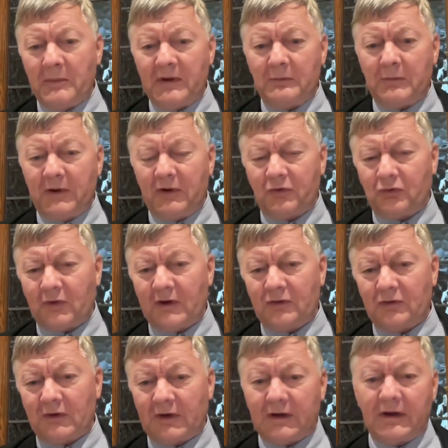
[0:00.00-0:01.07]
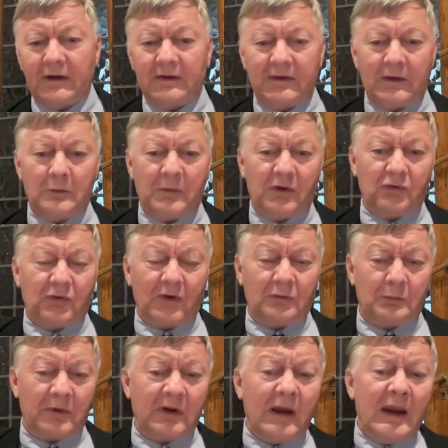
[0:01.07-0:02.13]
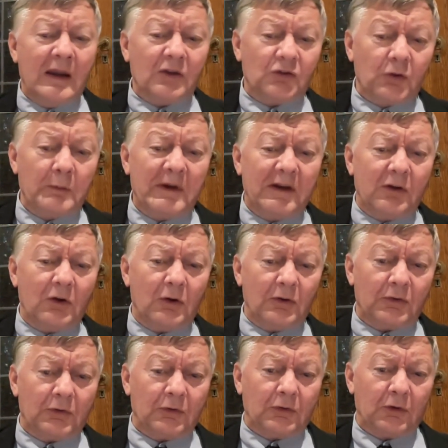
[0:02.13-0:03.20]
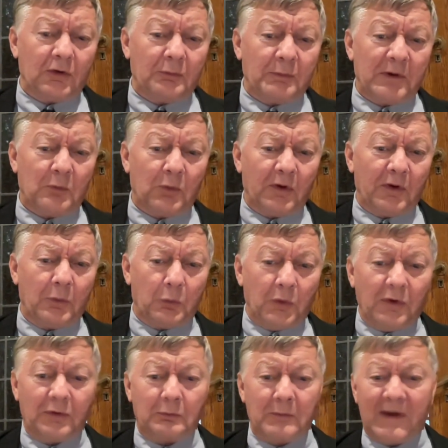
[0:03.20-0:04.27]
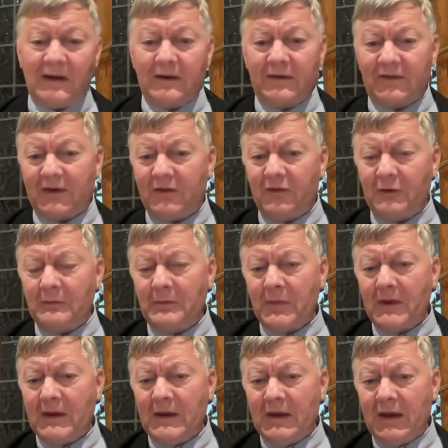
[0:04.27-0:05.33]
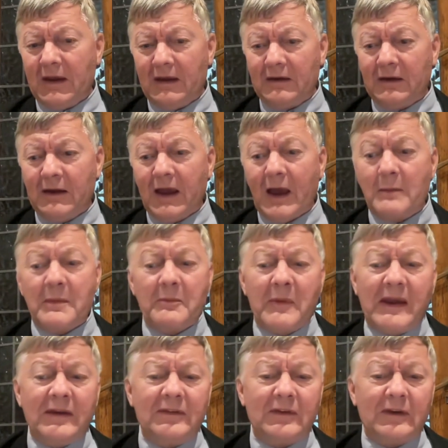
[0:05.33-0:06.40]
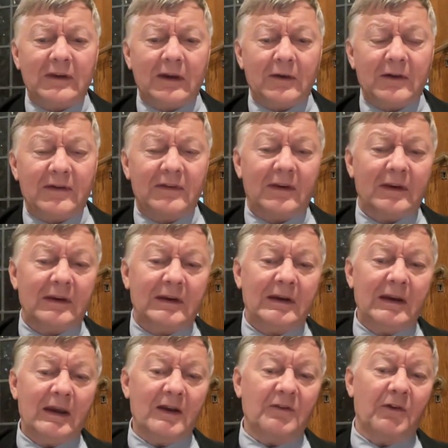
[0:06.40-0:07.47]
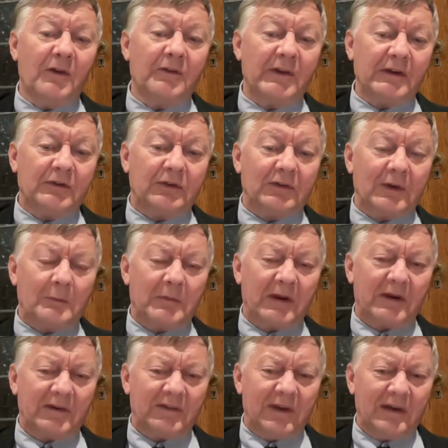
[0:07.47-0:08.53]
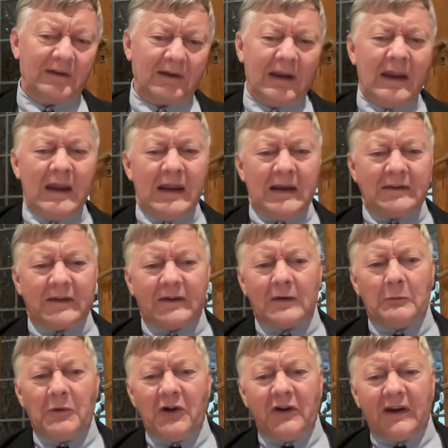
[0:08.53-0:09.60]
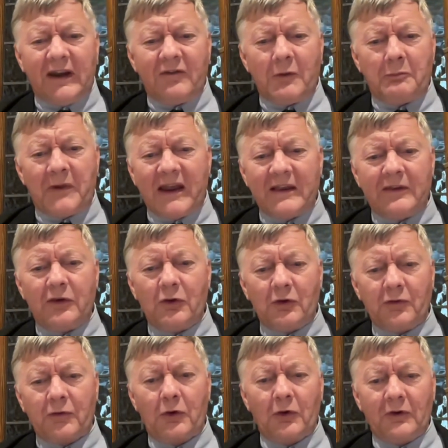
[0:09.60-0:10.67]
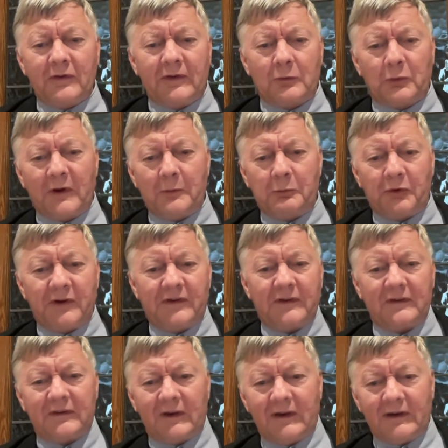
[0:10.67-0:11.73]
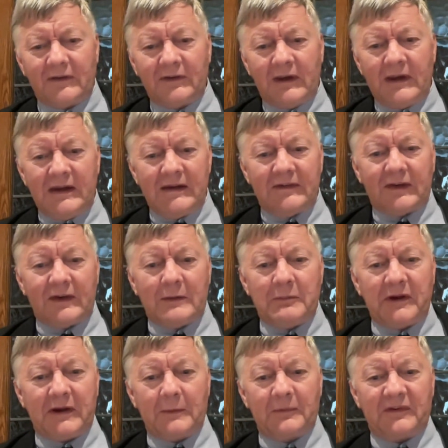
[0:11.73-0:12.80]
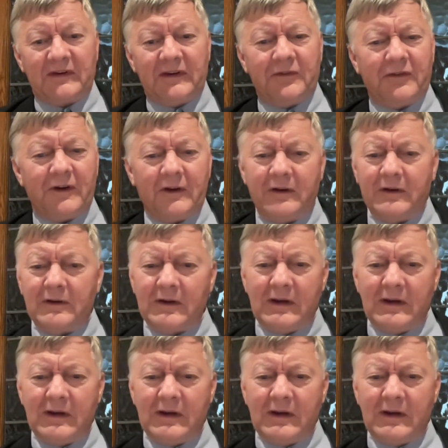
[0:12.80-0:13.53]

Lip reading: administration, the Clinton administration, but Jimmy Carter, who's got to have been one of the worst meddlers ever. And I'm amazed at how he's suddenly evolving into some kind of saint. Does America have a pantheon of gods that when a president dies, he suddenly becomes deified?